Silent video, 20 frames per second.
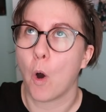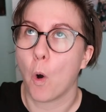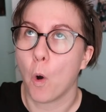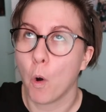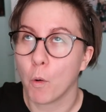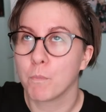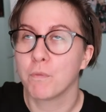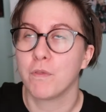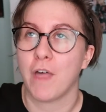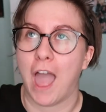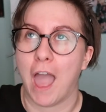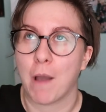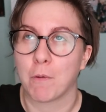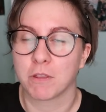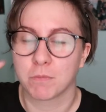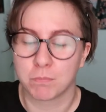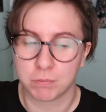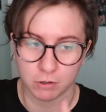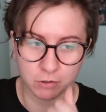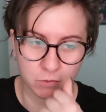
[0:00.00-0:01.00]
up there
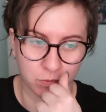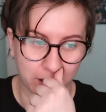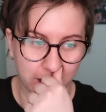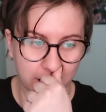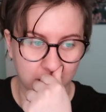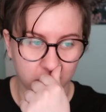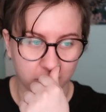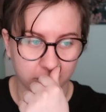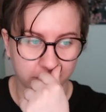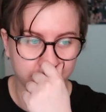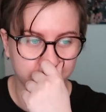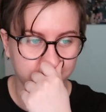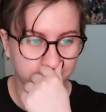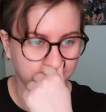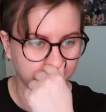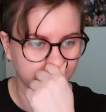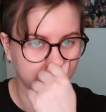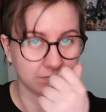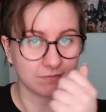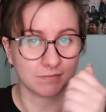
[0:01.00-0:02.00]
with Bloodwitch.
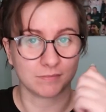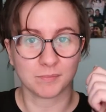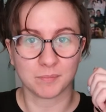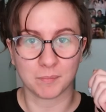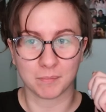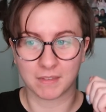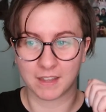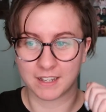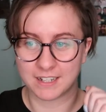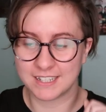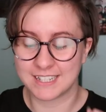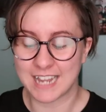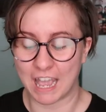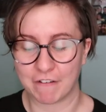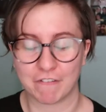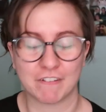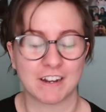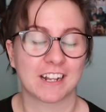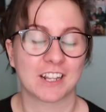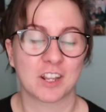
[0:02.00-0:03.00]

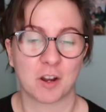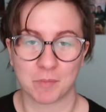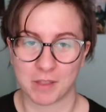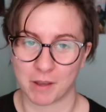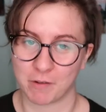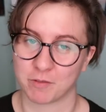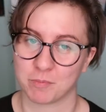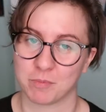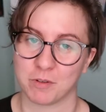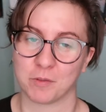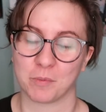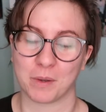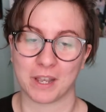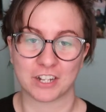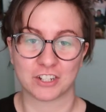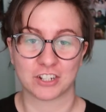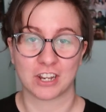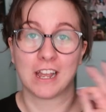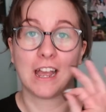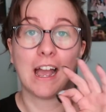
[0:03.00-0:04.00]
Definitely up there with
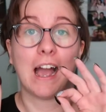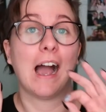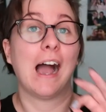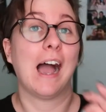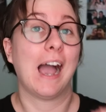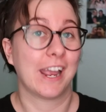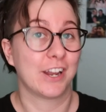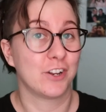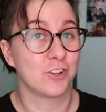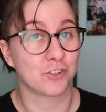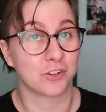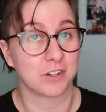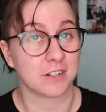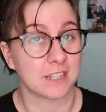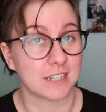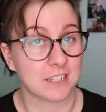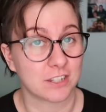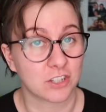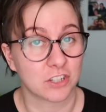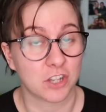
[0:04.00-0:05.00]
Bloodwitch. I enjoyed
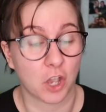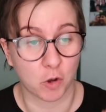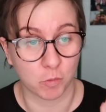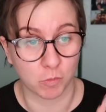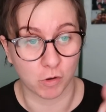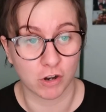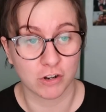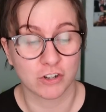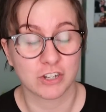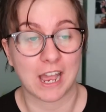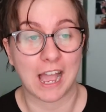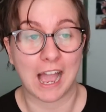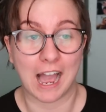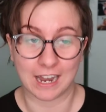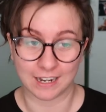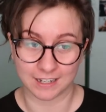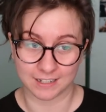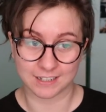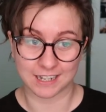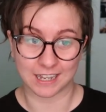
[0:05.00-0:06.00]
this so much,
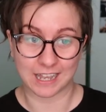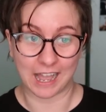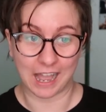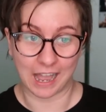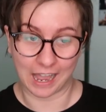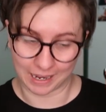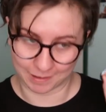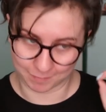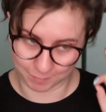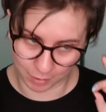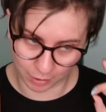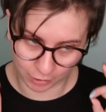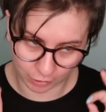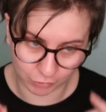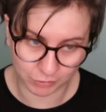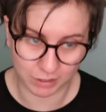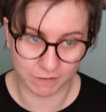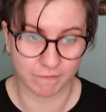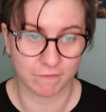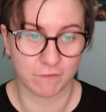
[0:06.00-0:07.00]
and I'm
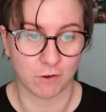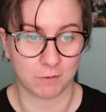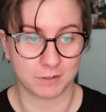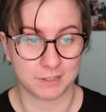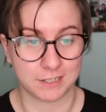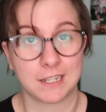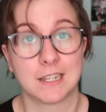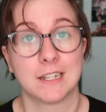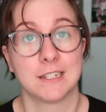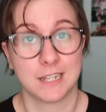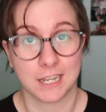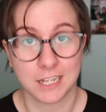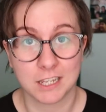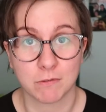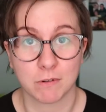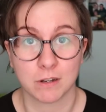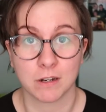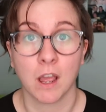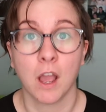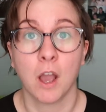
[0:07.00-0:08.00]
looking forward to
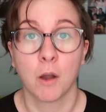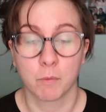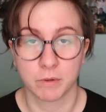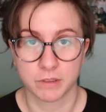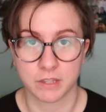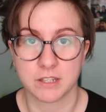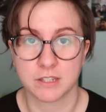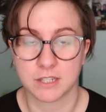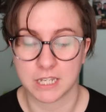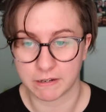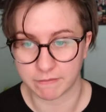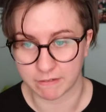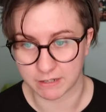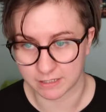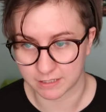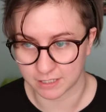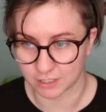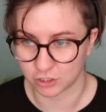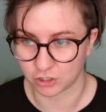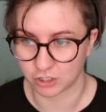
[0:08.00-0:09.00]
continuing with the
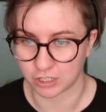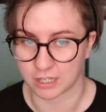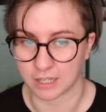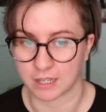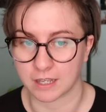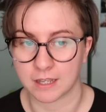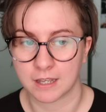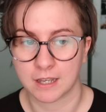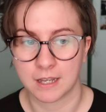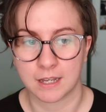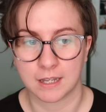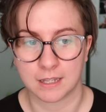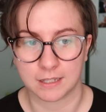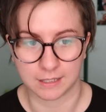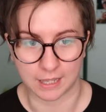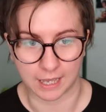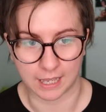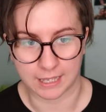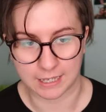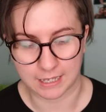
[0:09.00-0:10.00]
series this year.
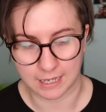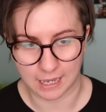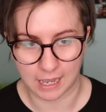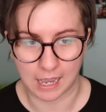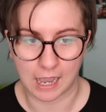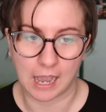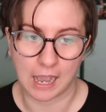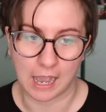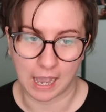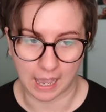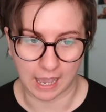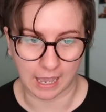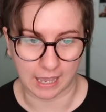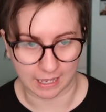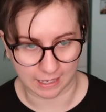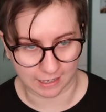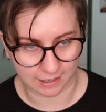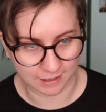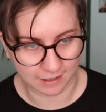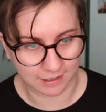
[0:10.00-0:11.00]
Like,
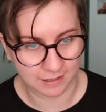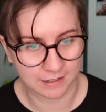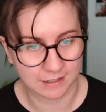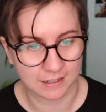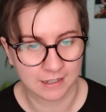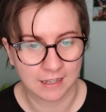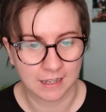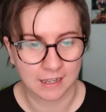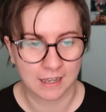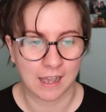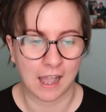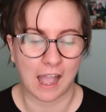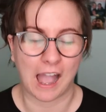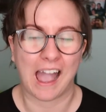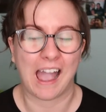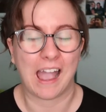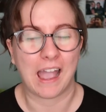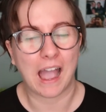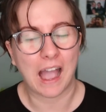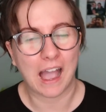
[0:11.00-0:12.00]
I
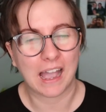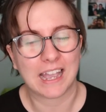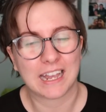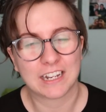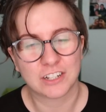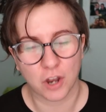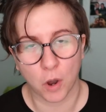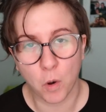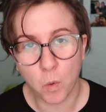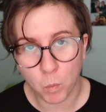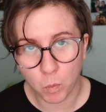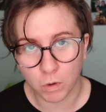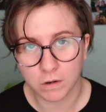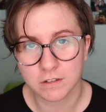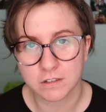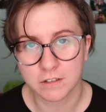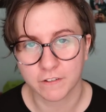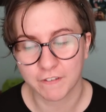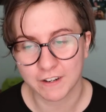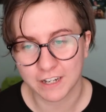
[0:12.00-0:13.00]
don't
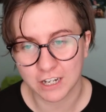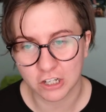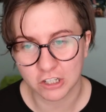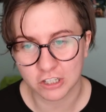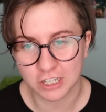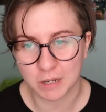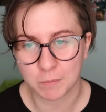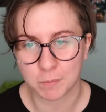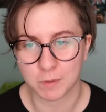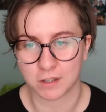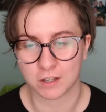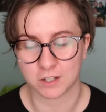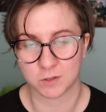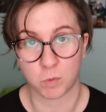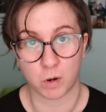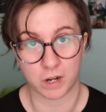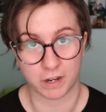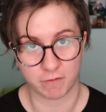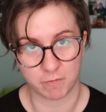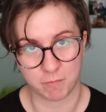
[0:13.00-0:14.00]
want to finish it, because
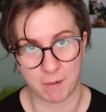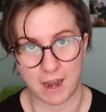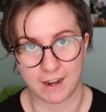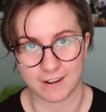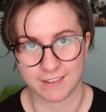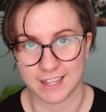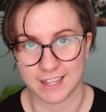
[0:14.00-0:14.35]
what if bad